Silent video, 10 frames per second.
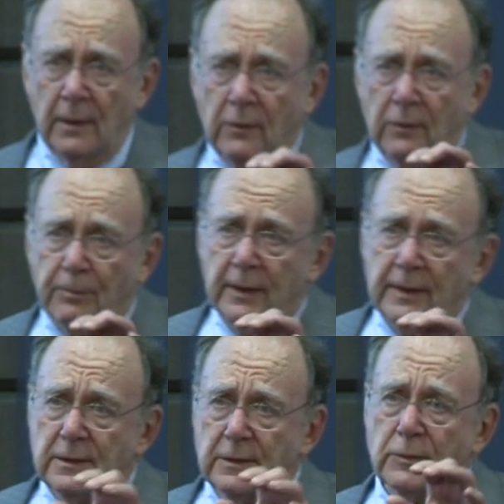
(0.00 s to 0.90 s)
the
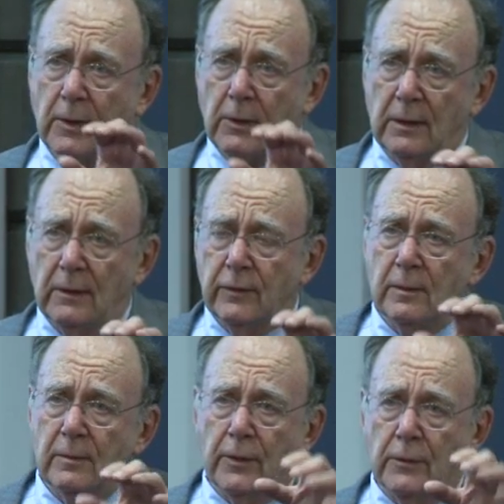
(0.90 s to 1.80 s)
places where a
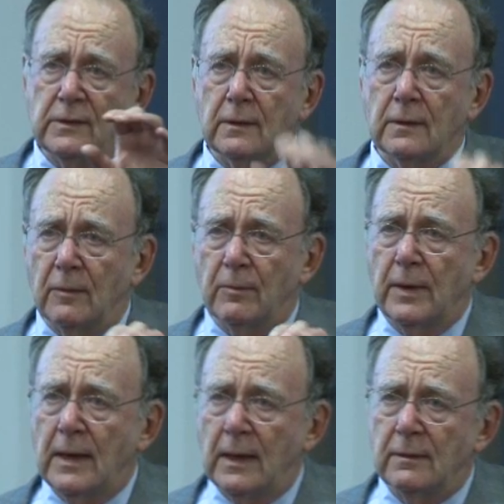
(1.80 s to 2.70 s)
given protein can
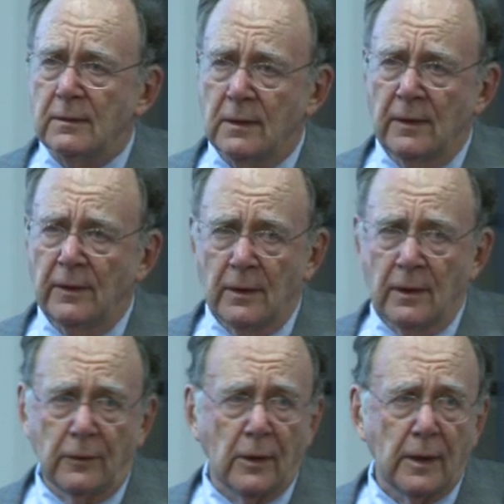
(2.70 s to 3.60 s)
bind
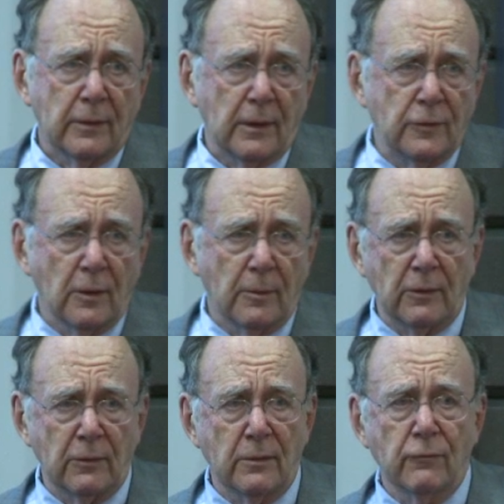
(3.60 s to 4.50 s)
are not
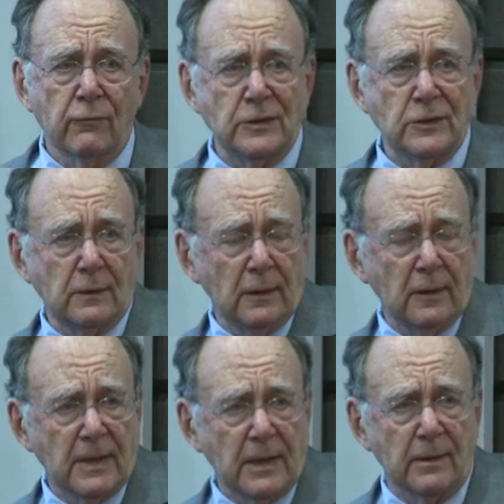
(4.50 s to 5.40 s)
determined rigidly
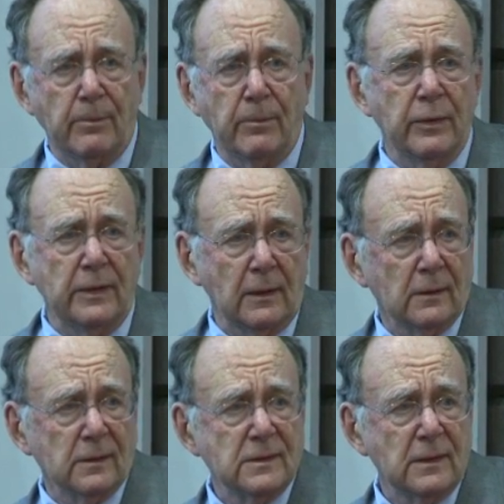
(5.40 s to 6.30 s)
by a
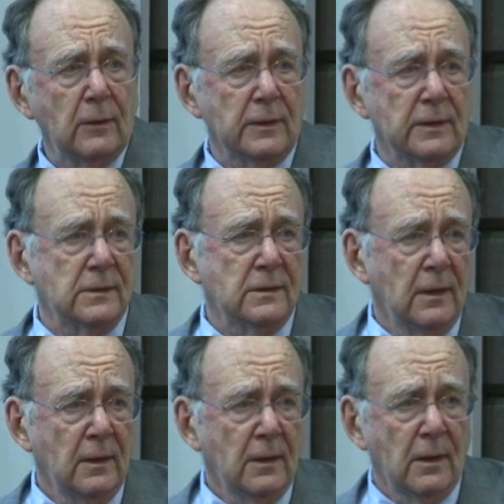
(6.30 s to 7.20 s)
particular sequence.
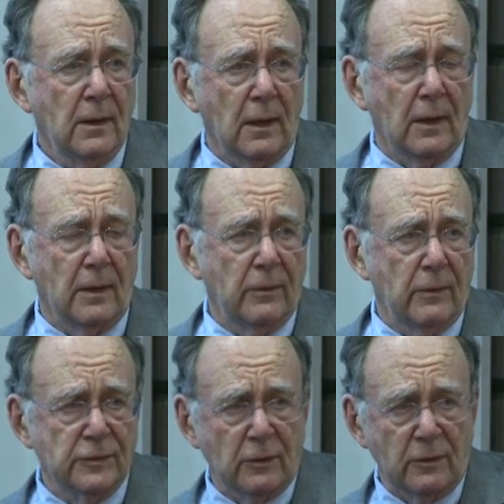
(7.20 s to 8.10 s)
There
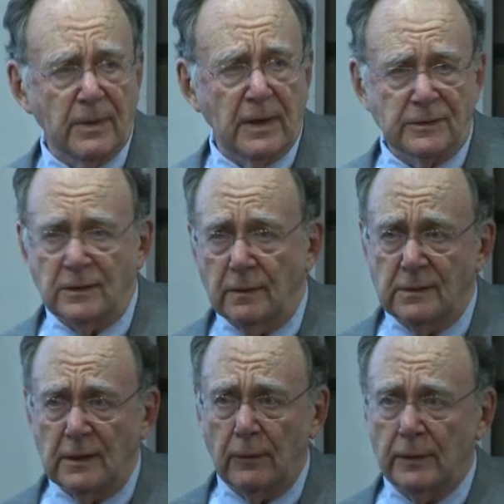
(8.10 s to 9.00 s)
are certain parts of the
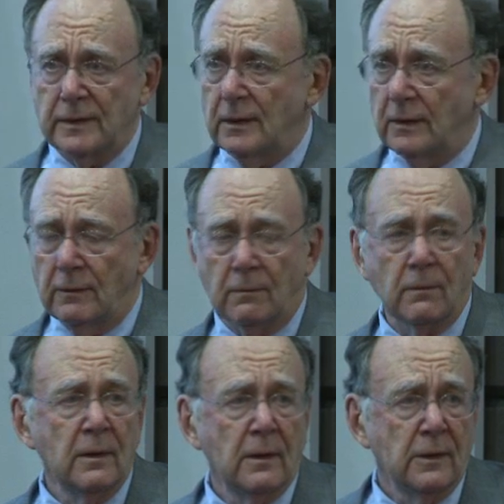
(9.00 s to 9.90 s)
sequence that are
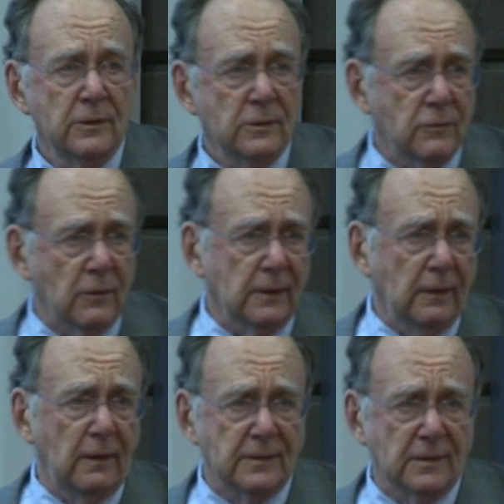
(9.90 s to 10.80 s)

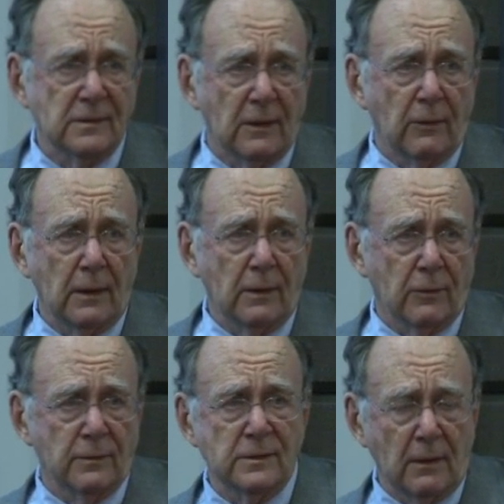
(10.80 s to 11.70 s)
strictly necessary,
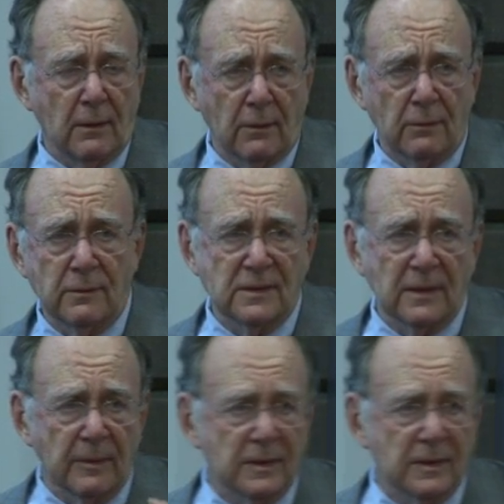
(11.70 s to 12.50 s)
others that are to some